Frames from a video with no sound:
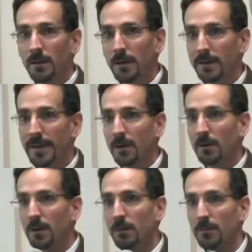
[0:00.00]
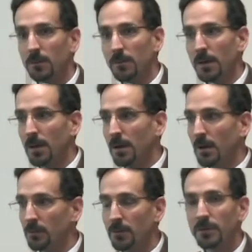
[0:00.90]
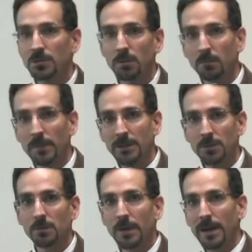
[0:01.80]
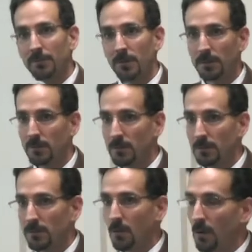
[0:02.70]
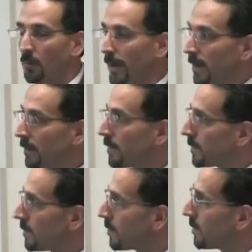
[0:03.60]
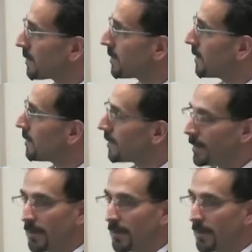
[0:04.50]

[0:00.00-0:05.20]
Uh, it can't all come through uh, traditional measures. We have to grow our way out of this in a certain extent.